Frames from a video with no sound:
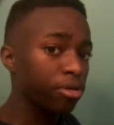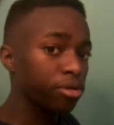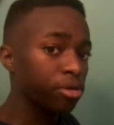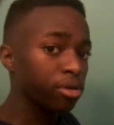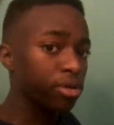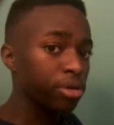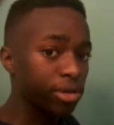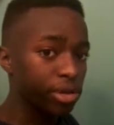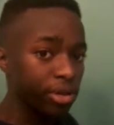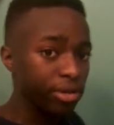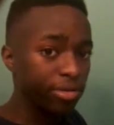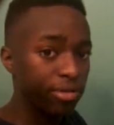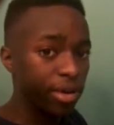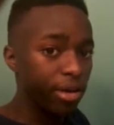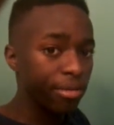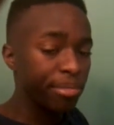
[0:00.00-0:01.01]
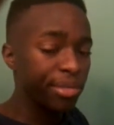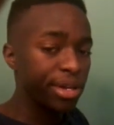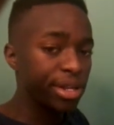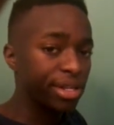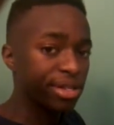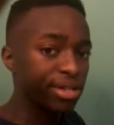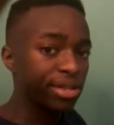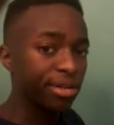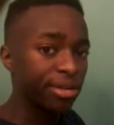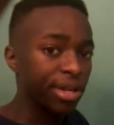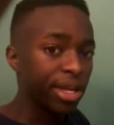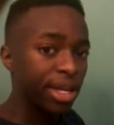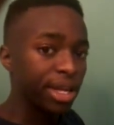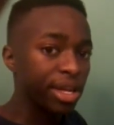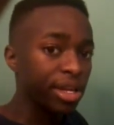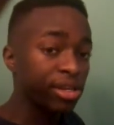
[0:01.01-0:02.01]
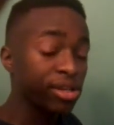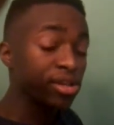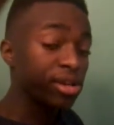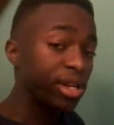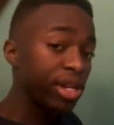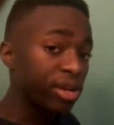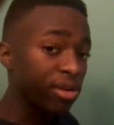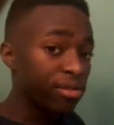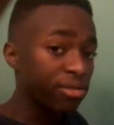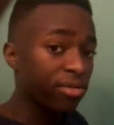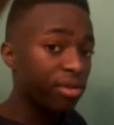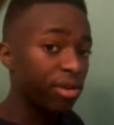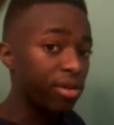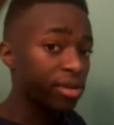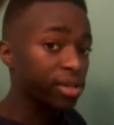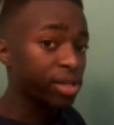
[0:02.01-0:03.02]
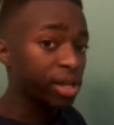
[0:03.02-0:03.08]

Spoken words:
So this is near 5 minutes. So it's good near falls,